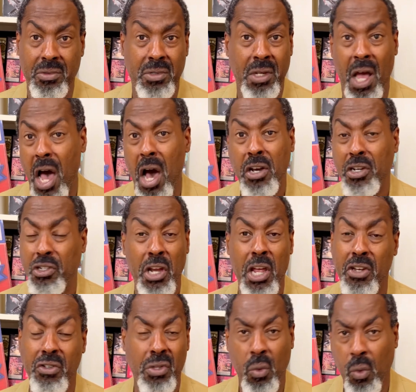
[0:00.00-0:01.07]
how to
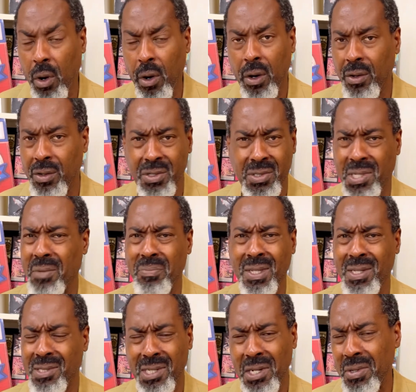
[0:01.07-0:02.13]
change the world or something
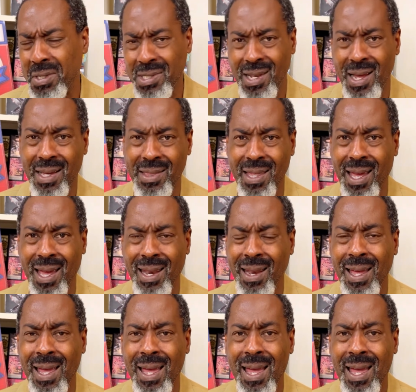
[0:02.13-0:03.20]
serious like that.
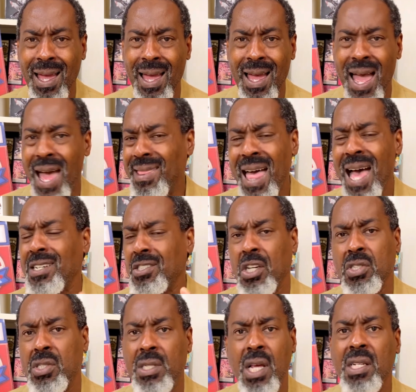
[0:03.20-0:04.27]
And that
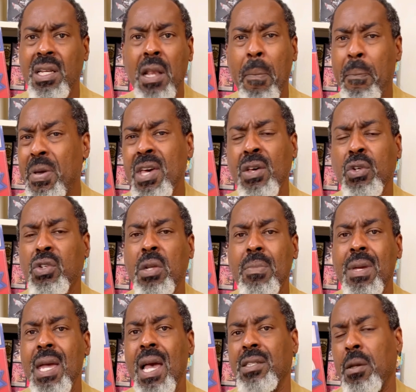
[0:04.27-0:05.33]
just doesn't appeal to
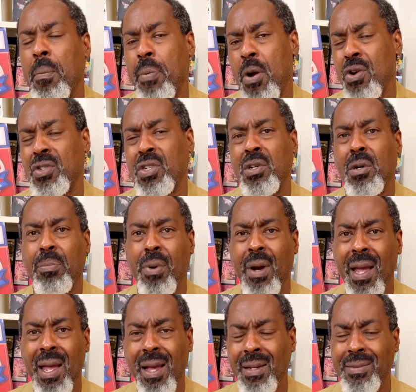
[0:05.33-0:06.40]
me as a personal
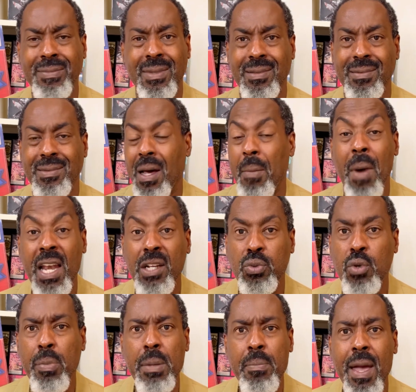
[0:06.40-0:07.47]
brand. Might as
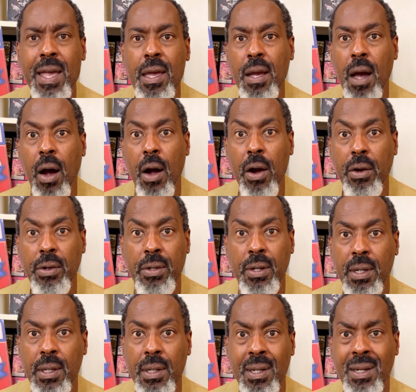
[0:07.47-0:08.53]
well be making art.
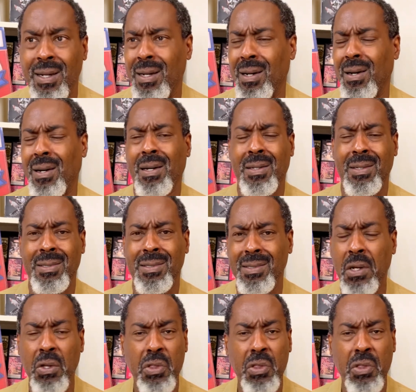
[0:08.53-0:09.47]
Ugh, no